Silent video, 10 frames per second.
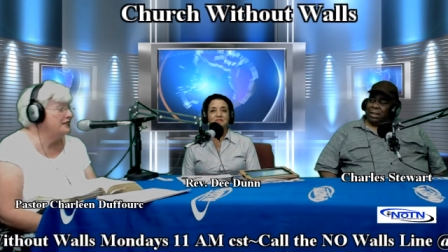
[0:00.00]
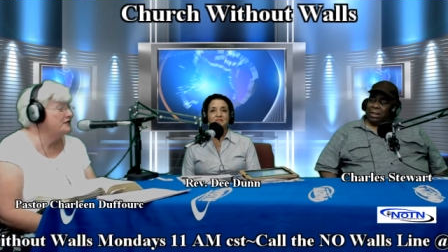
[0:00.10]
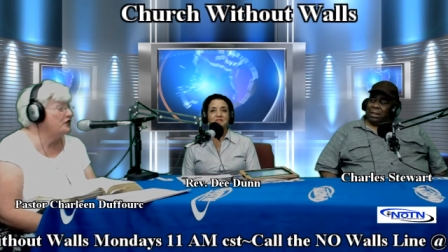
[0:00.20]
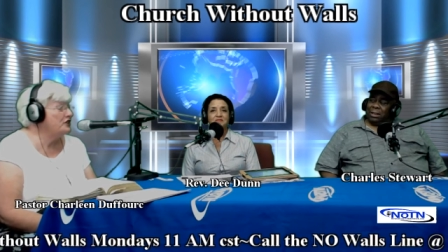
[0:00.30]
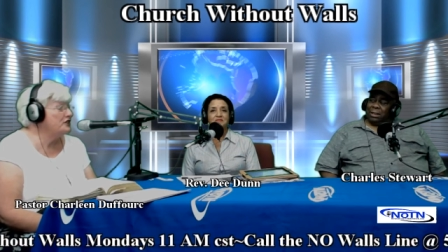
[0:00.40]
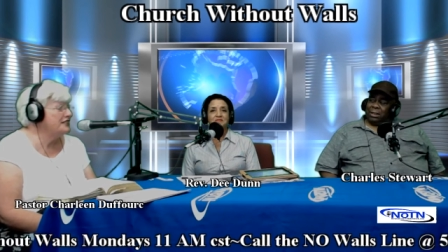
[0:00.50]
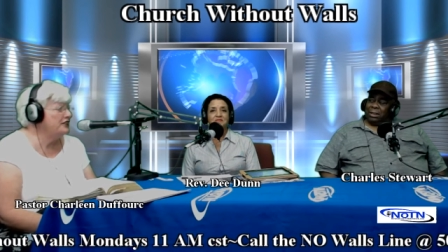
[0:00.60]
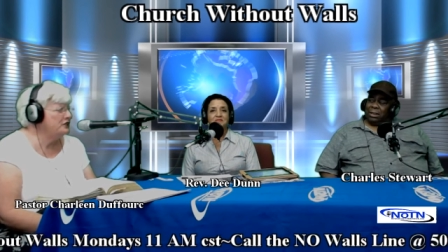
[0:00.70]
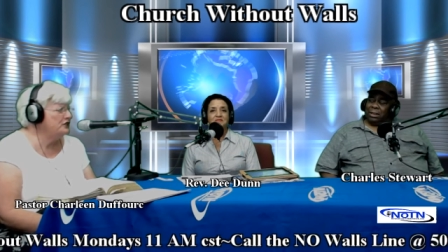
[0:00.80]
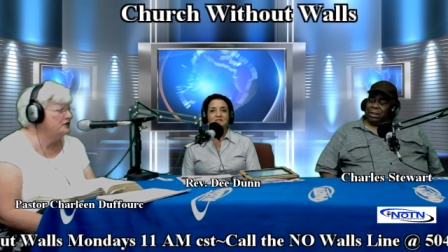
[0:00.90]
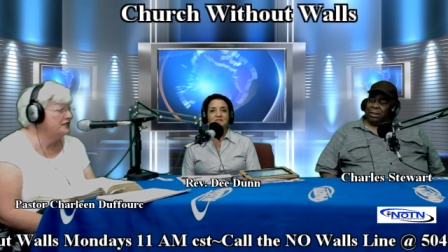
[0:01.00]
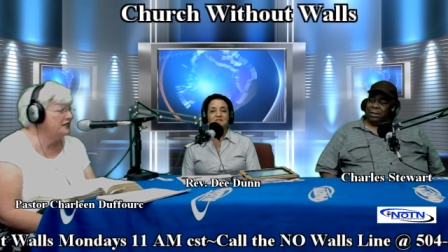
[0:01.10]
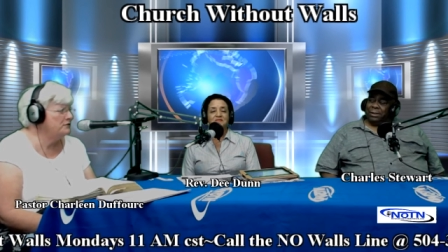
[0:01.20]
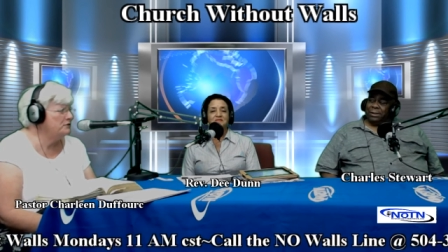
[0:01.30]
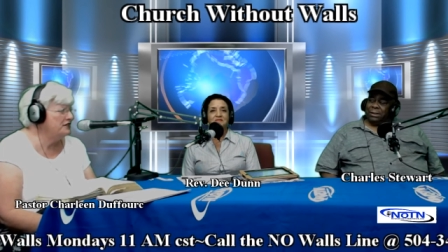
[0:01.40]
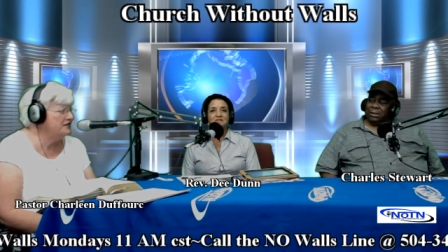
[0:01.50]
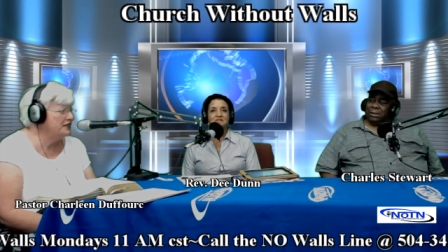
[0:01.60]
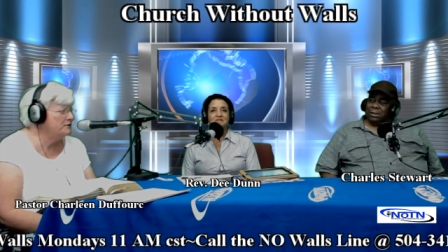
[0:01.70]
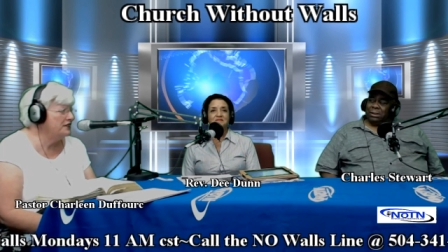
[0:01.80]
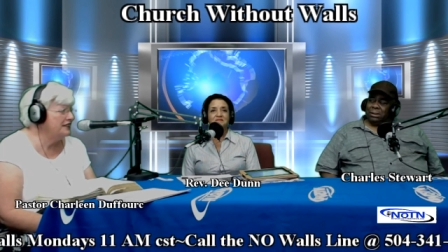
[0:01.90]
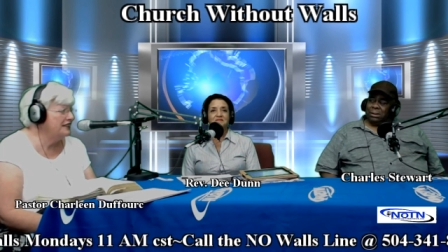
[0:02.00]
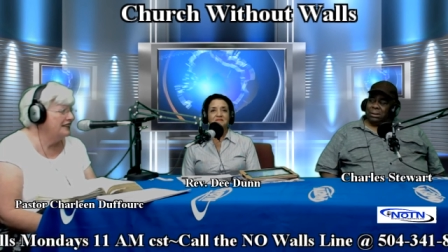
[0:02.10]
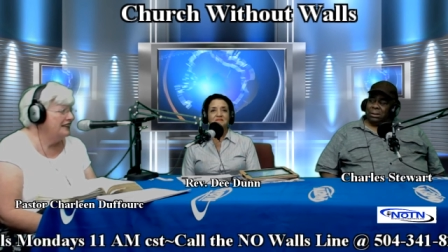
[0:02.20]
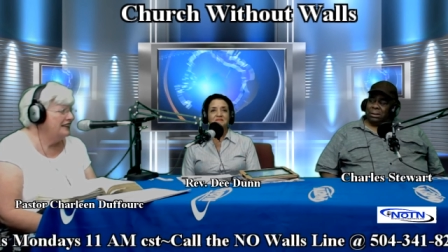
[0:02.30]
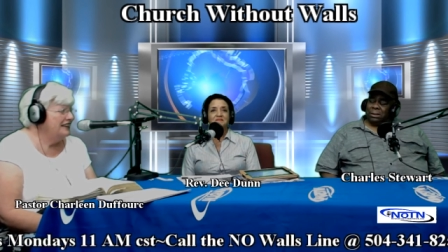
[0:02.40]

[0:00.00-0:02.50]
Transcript: someone is falsely accusing me of something?